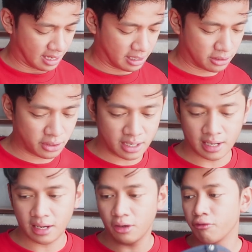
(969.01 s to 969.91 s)
Thank
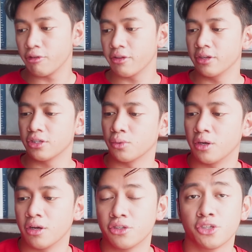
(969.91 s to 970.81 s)
you, Anello, for this
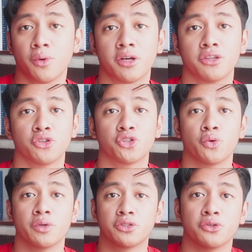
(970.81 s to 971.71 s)
one. Just wanted to
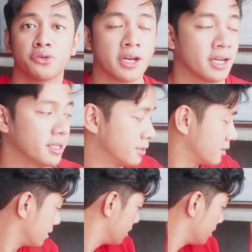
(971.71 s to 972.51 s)
show it to you guys.